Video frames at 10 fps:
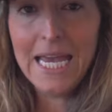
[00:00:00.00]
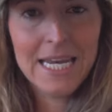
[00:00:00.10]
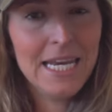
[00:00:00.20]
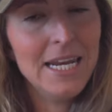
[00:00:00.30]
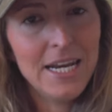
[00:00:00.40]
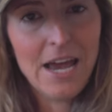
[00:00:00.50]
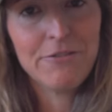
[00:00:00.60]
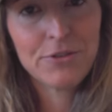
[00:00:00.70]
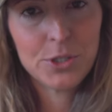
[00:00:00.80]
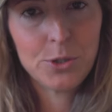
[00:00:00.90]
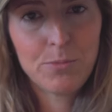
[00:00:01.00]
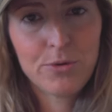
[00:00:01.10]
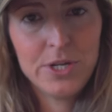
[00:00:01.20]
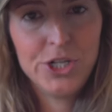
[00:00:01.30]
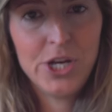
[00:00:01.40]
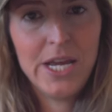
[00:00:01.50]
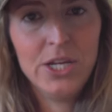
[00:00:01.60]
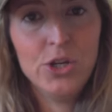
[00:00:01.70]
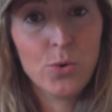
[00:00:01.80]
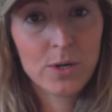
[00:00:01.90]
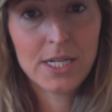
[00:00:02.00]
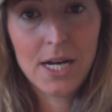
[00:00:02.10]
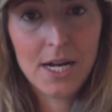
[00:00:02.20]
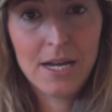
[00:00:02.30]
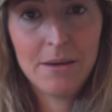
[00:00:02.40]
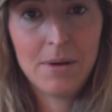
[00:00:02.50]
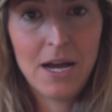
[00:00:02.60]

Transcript: And in an effort to appreciate your time,